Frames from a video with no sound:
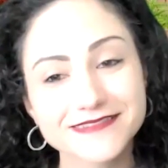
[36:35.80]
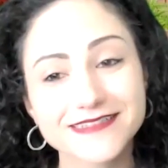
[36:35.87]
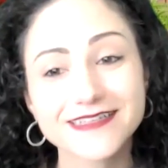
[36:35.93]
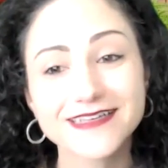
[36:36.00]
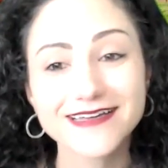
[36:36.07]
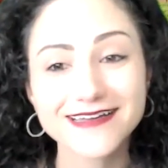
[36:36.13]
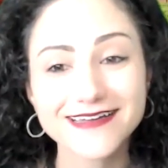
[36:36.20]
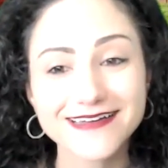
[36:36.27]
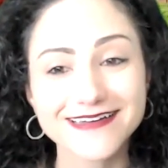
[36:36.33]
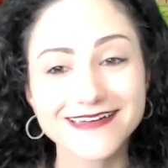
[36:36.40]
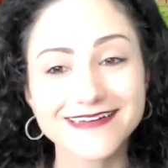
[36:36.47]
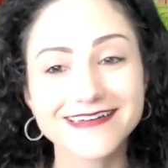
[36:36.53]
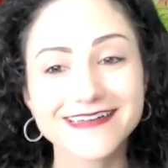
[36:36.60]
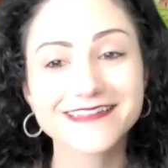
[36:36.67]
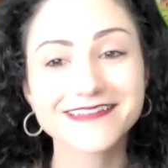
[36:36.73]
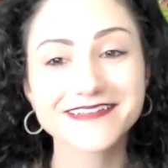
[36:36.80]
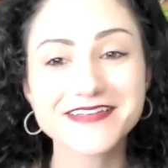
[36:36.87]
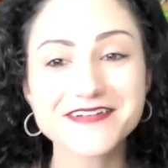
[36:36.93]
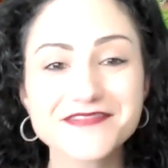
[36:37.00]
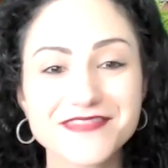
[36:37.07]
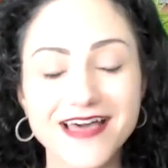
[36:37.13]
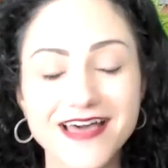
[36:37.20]
Yeah, I
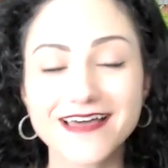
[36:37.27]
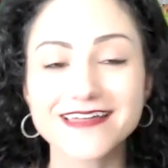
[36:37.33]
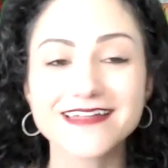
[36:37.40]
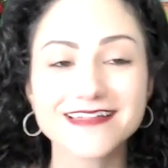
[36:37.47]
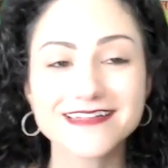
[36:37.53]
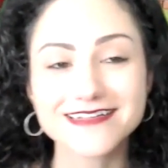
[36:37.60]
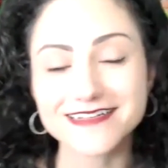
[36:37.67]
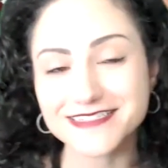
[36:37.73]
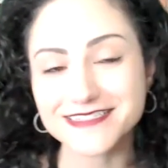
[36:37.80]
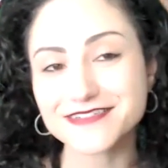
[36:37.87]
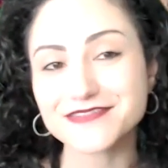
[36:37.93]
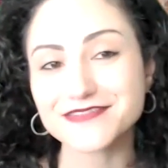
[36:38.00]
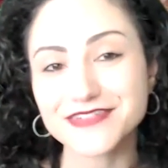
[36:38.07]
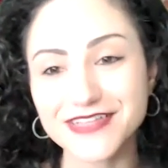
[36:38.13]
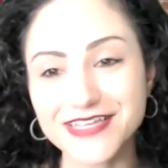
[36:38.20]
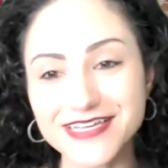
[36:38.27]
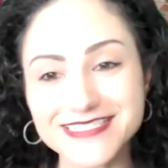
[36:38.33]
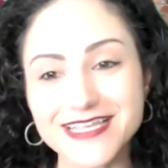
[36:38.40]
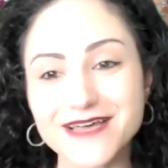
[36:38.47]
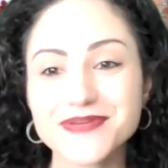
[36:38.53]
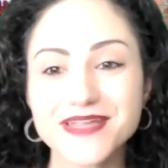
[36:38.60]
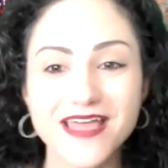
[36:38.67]
love that. I didn't realize
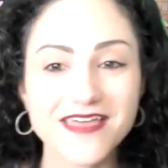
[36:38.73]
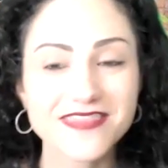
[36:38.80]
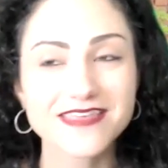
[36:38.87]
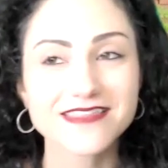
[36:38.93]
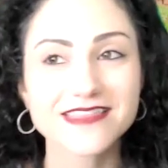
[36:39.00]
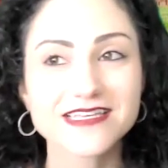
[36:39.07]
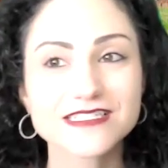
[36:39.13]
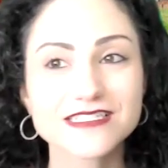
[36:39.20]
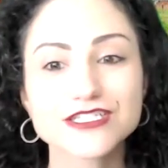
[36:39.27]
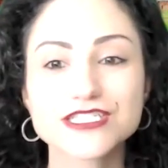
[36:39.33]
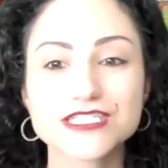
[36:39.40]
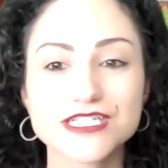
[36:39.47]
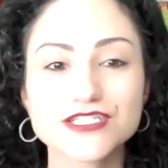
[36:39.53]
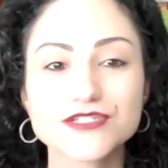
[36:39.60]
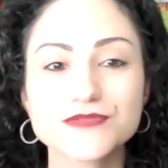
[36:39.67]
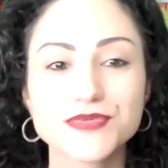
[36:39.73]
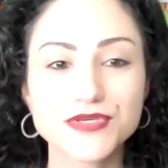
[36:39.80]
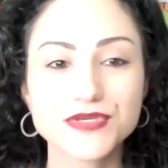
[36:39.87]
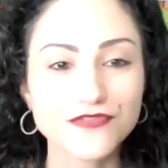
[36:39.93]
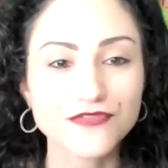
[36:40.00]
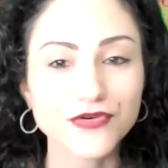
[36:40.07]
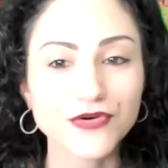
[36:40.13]
that, but I think that's just such a
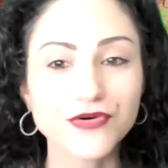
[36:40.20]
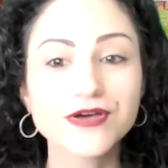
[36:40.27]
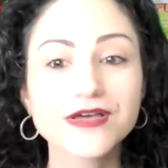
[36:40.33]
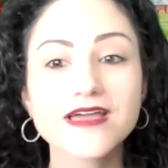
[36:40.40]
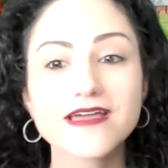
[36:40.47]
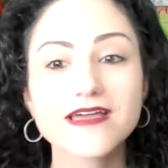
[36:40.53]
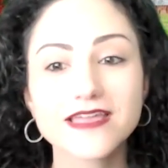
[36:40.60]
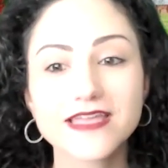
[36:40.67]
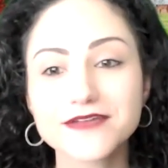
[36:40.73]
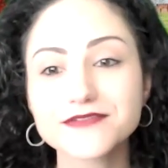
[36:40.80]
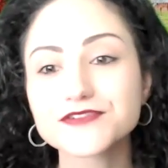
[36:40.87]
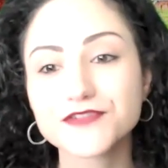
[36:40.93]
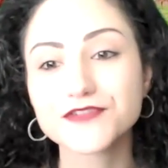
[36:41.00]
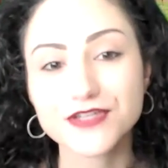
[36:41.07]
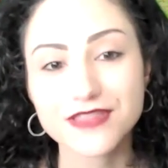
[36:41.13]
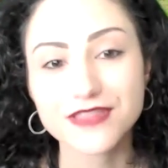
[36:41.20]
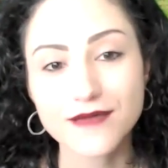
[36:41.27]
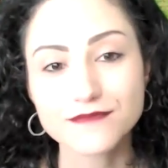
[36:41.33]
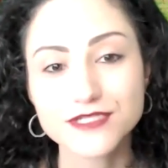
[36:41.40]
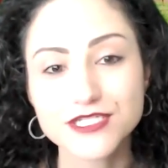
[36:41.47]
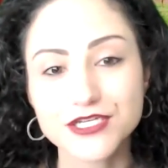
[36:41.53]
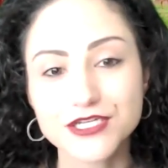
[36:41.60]
beautiful gift for
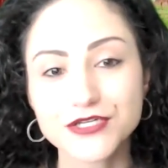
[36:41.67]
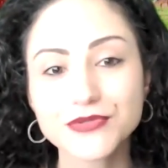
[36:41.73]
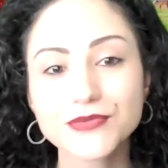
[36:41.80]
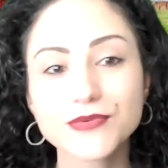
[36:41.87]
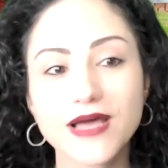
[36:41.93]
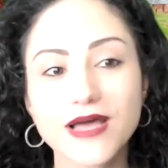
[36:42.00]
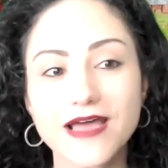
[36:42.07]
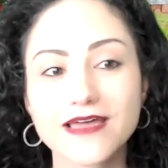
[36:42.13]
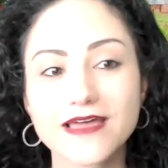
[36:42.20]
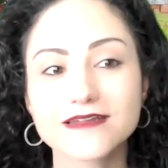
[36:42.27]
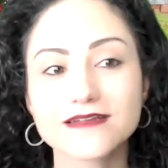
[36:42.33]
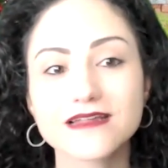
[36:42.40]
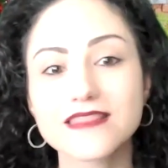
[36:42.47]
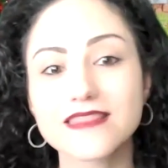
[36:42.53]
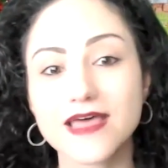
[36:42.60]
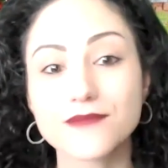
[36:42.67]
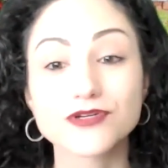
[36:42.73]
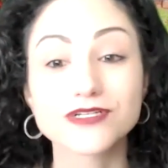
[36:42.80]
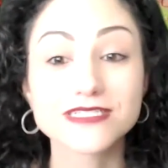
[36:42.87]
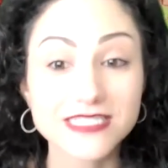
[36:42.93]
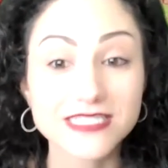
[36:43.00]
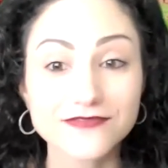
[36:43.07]
them too, and them
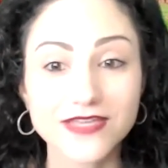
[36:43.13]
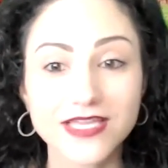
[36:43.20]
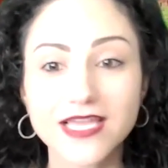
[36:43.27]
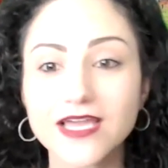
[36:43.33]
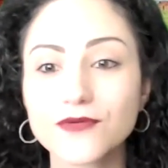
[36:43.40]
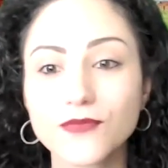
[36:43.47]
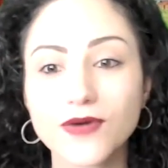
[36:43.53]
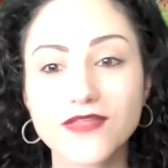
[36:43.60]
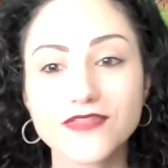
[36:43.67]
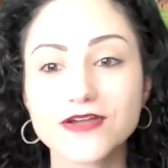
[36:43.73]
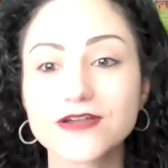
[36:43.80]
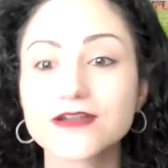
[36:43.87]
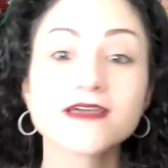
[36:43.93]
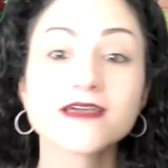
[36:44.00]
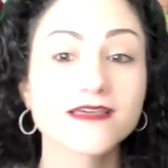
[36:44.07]
receiving it, whether